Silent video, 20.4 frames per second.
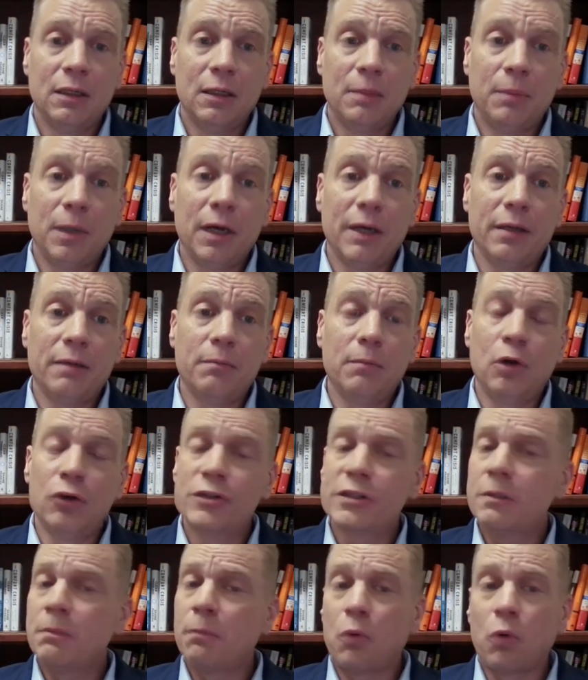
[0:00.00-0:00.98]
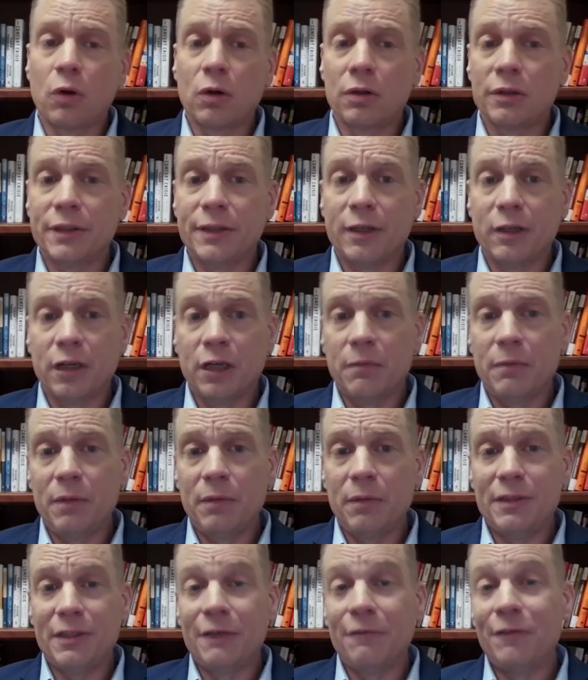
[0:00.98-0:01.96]
But most importantly, their
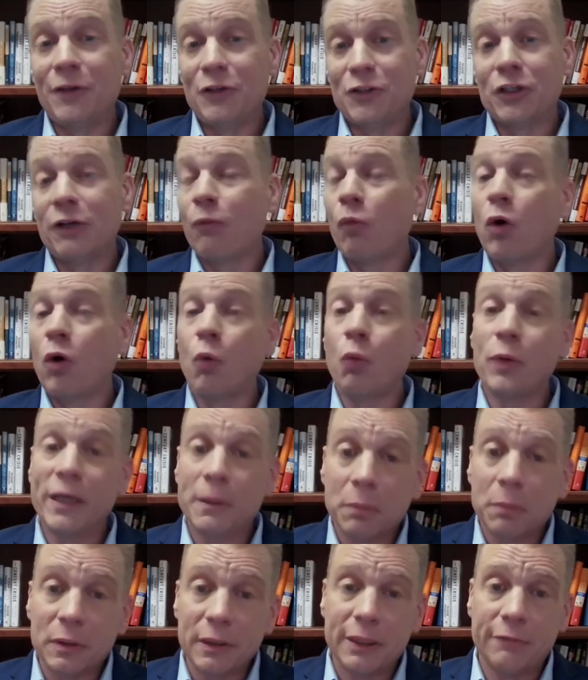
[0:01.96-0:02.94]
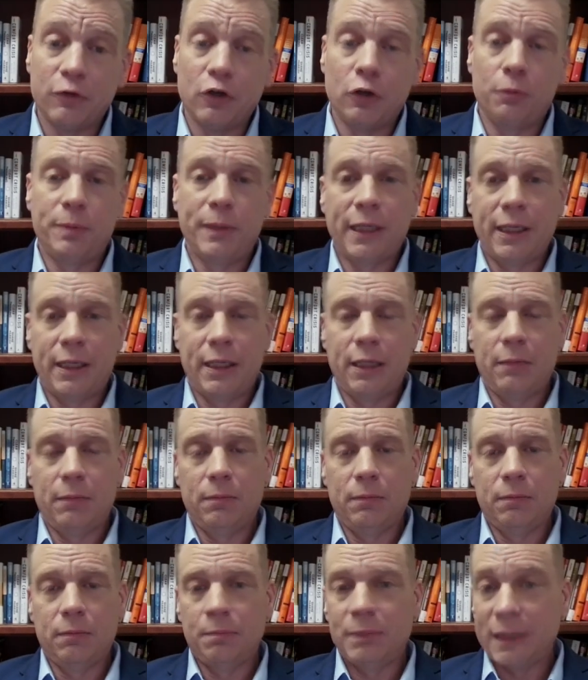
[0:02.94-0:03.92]
commitment to the vision of what we believe OPA
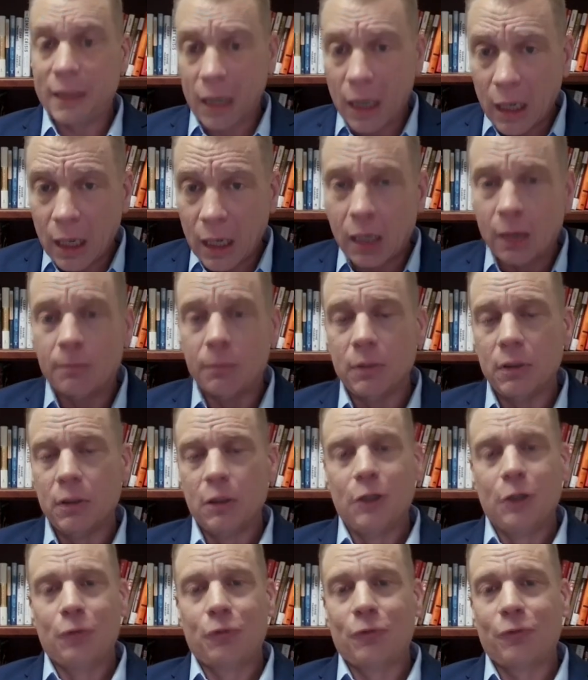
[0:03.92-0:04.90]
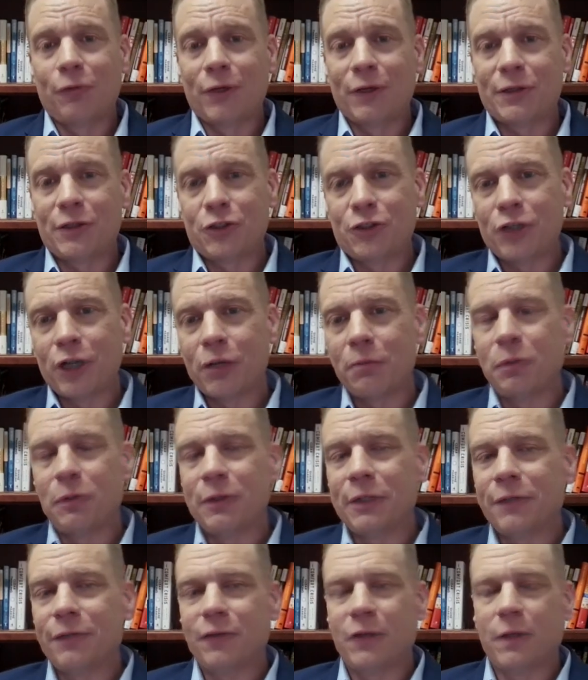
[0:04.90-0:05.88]
can become reflects a shared
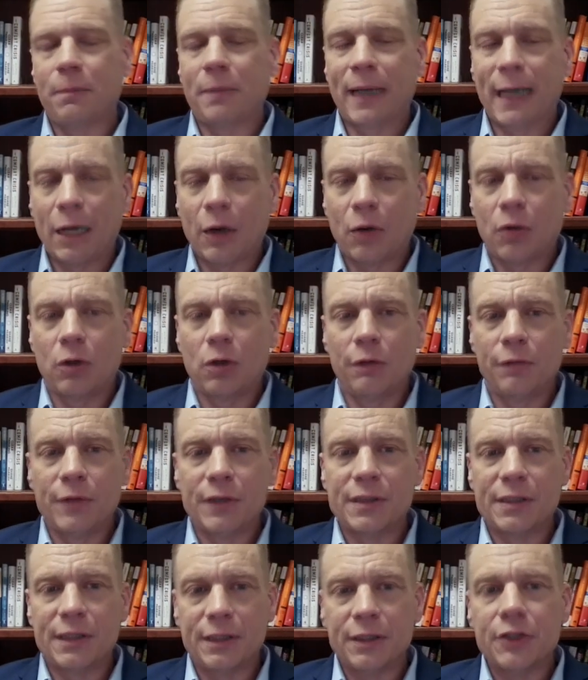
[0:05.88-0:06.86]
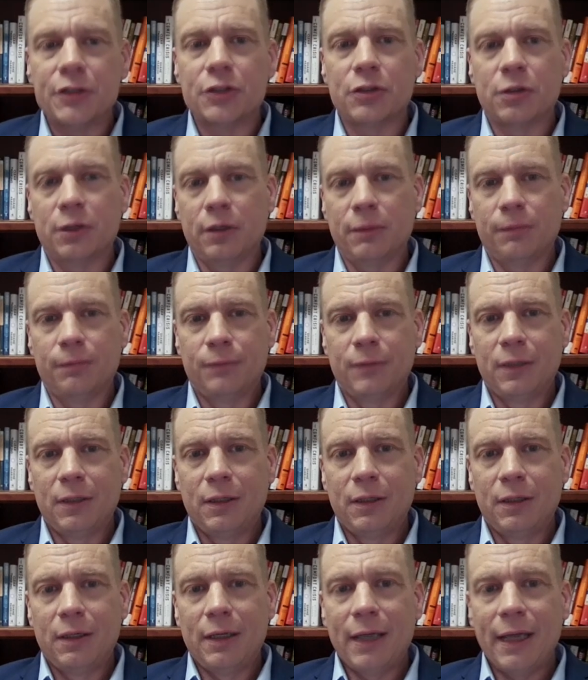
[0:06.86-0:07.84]
belief in the power of this industry
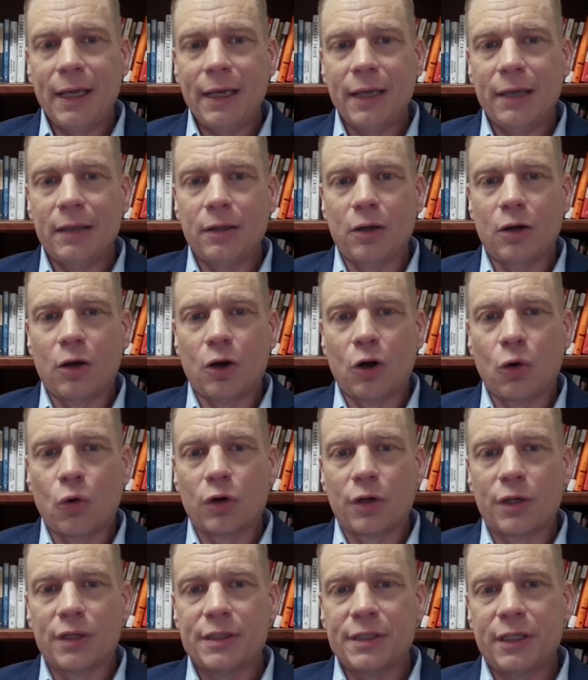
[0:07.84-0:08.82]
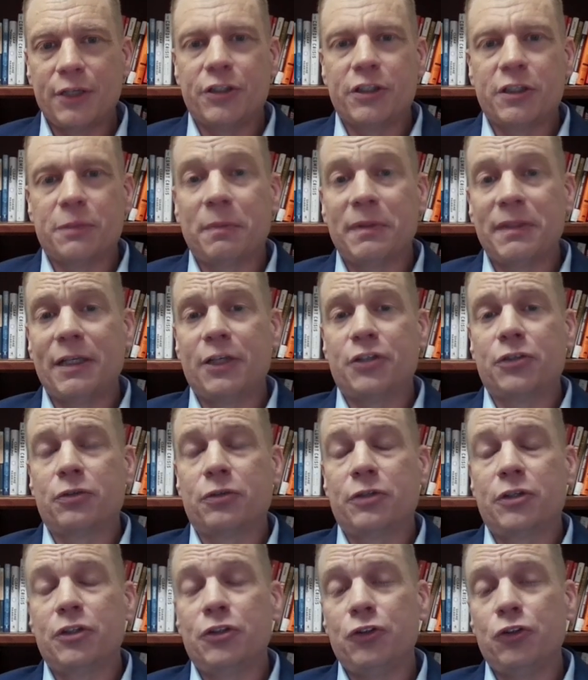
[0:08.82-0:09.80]
and our organization's
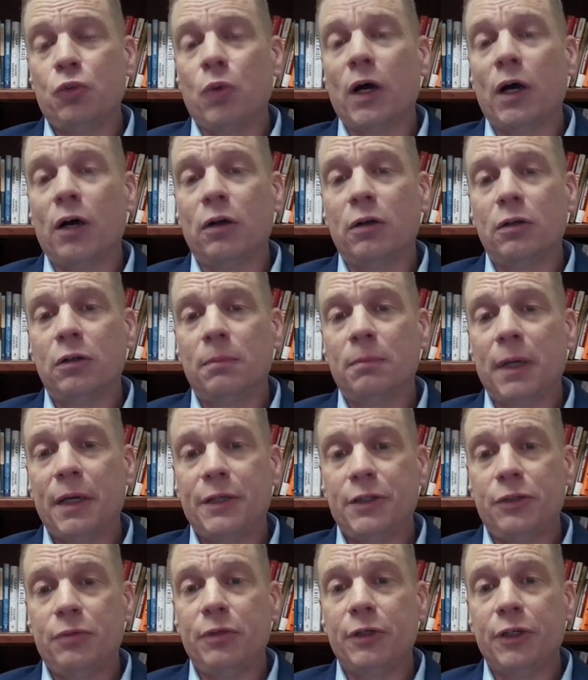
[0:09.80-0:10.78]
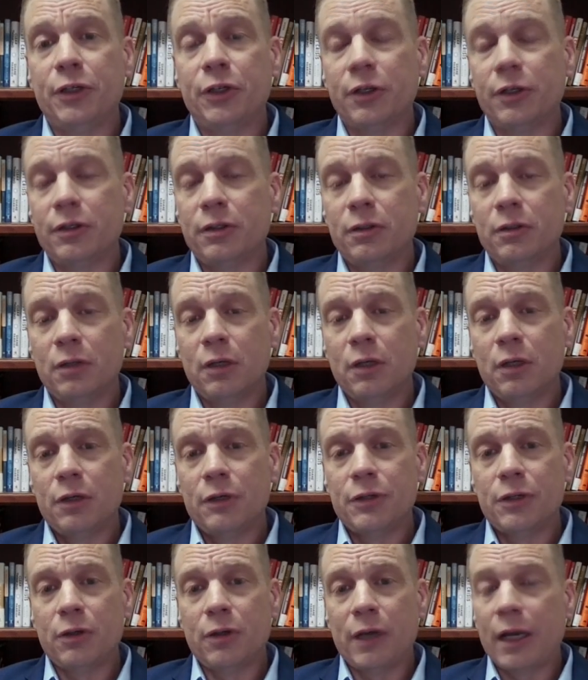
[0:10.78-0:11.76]
potential to do well by doing good.
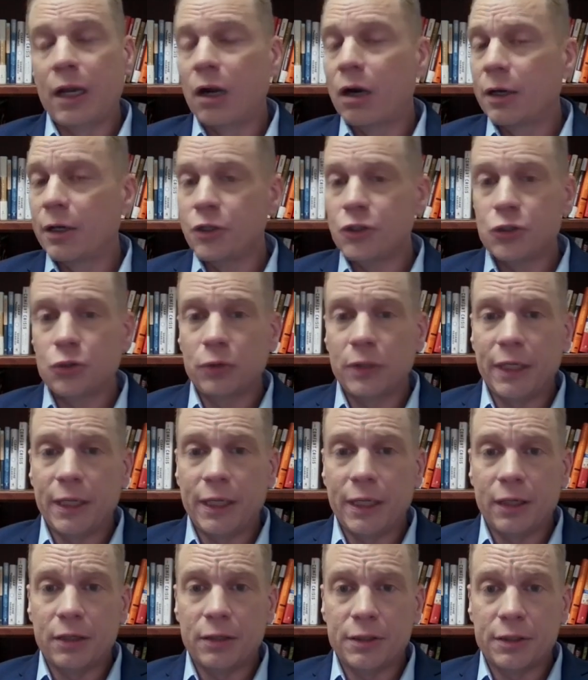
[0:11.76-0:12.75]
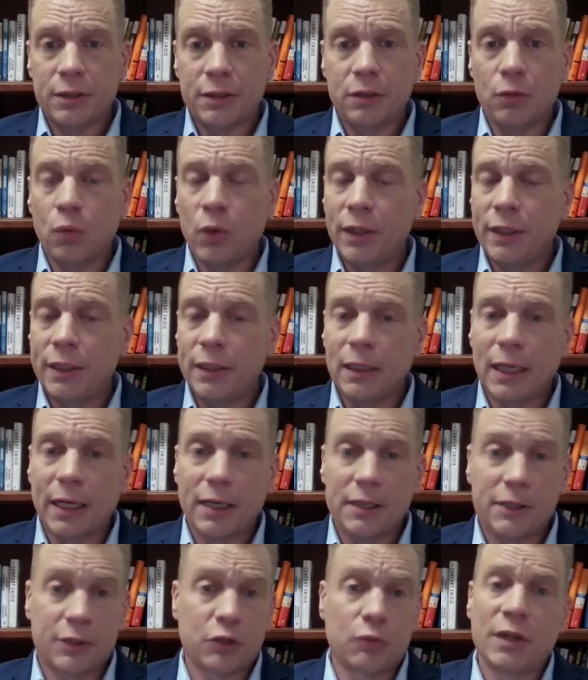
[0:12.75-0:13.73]
So, Eric and Julie Anderson, Wendy
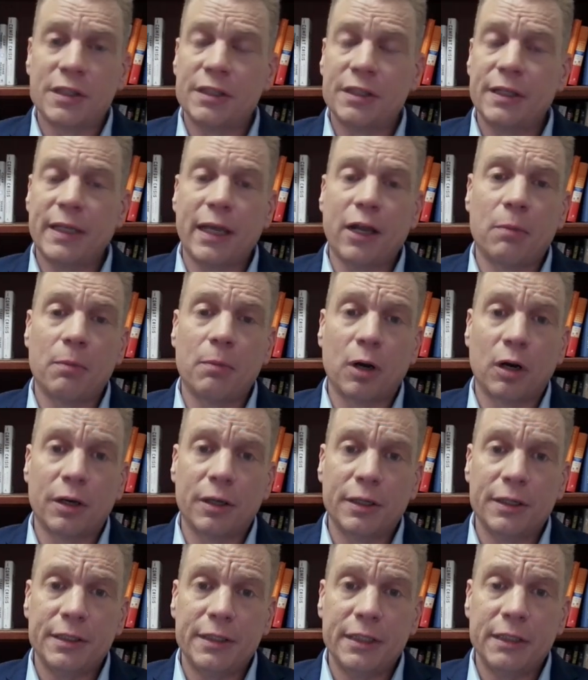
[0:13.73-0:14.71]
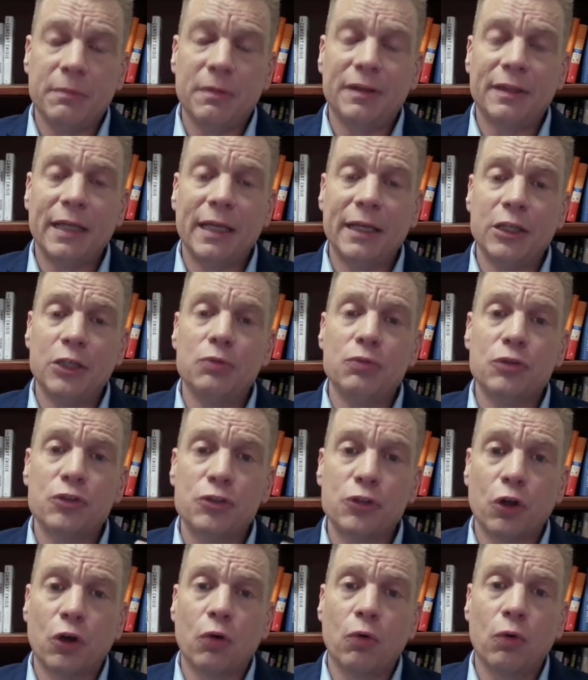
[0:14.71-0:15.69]
Lattis, the rest of the AR marketing team, thank you
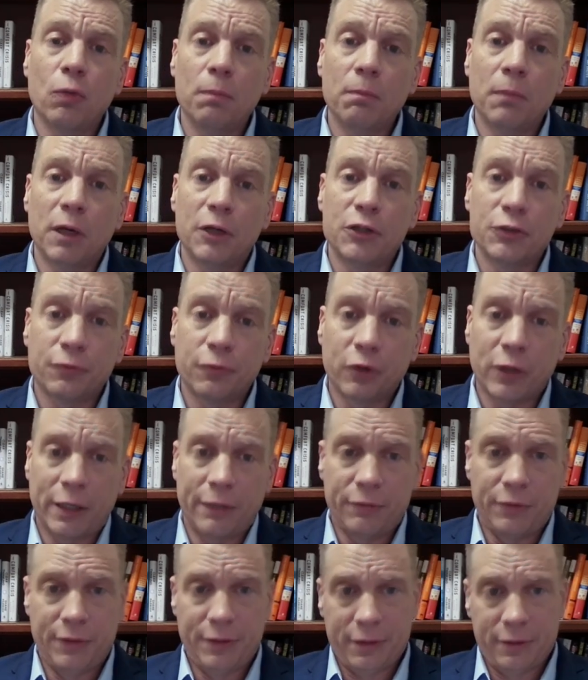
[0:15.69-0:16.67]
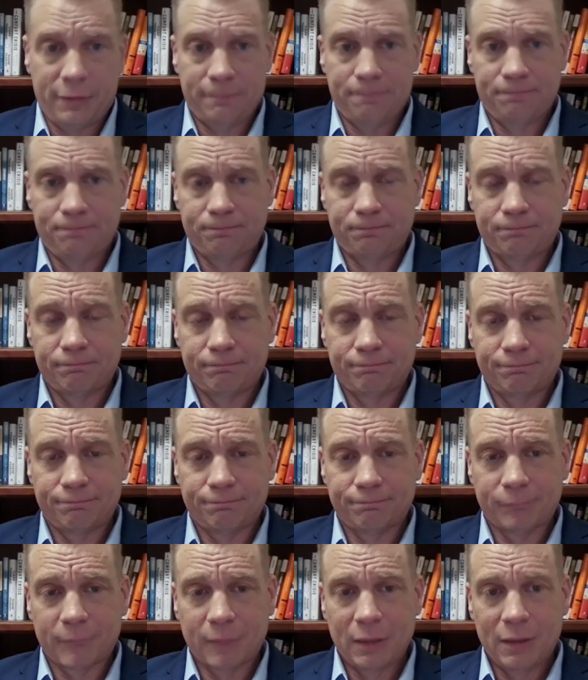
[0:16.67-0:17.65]
so much for everything.
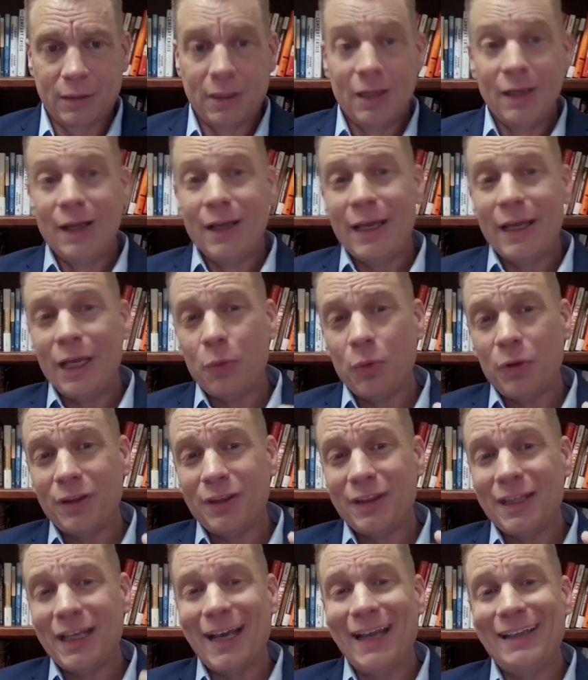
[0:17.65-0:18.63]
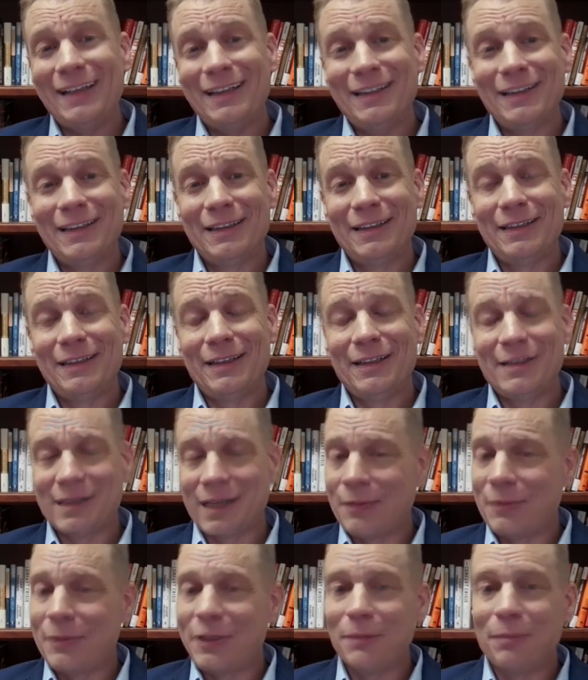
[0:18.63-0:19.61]
And with that, it's
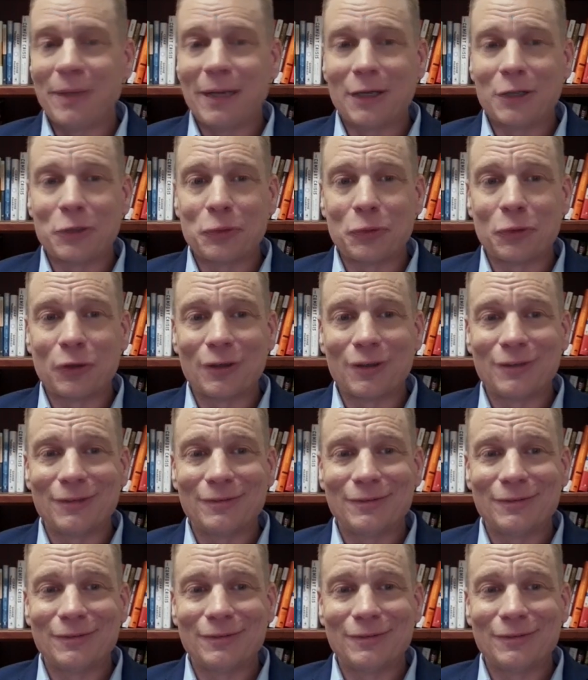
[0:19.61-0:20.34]
time to get back to work.